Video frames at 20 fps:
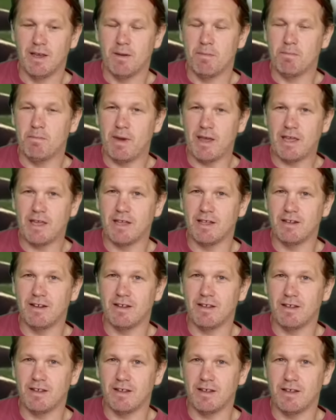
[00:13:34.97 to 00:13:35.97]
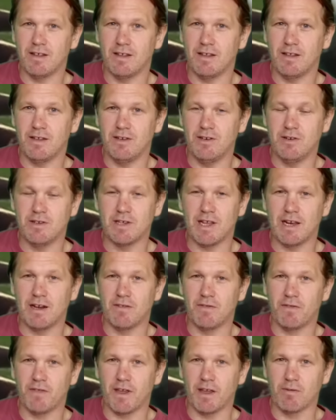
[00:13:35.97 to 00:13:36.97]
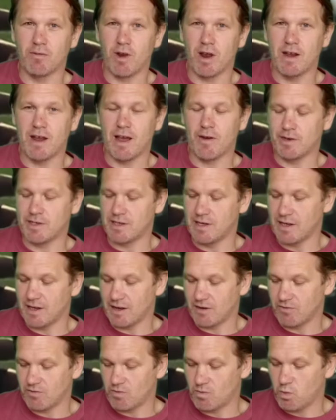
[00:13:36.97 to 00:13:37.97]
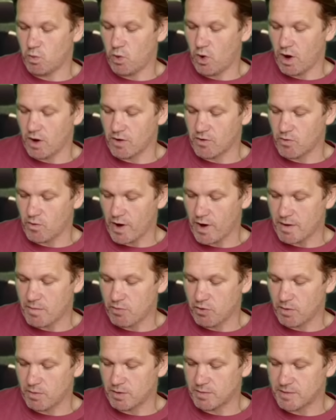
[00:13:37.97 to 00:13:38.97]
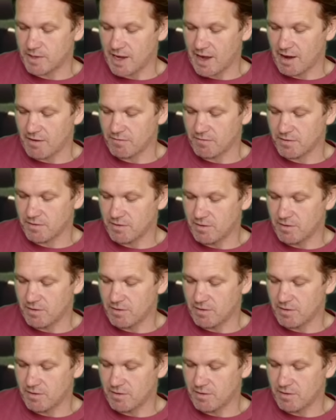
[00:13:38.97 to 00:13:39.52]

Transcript: New Zealand think right now, isn't he? And what a great problem to have.